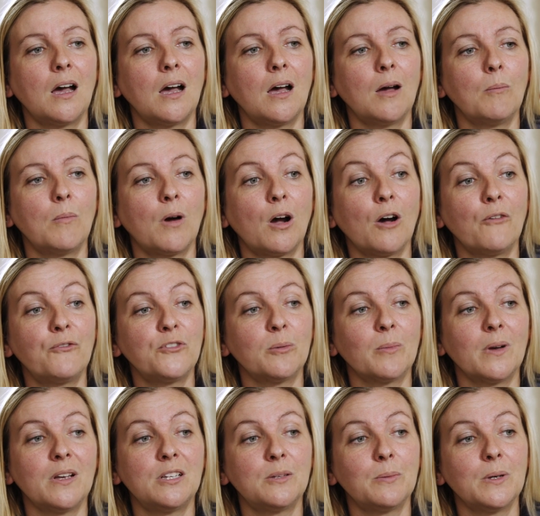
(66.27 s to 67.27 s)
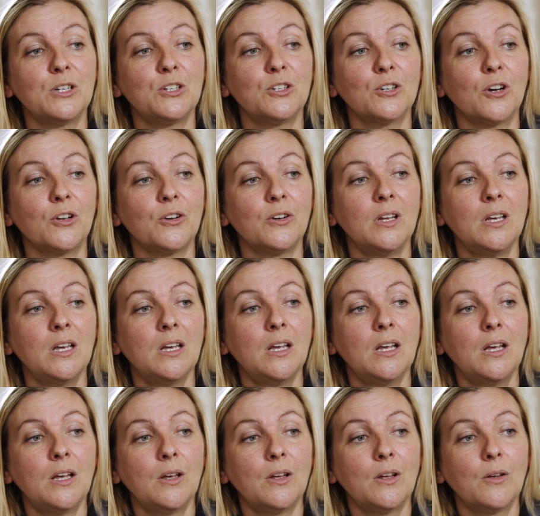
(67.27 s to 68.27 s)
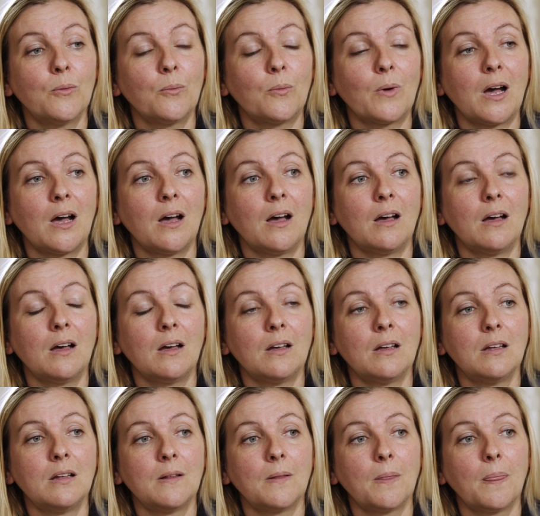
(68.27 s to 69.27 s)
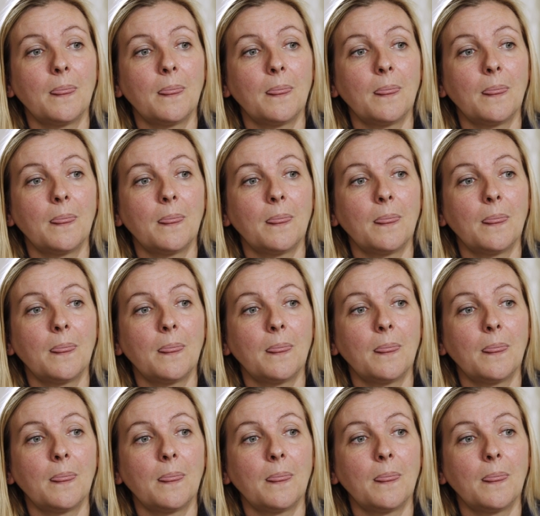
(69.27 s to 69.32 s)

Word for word: after my switch on where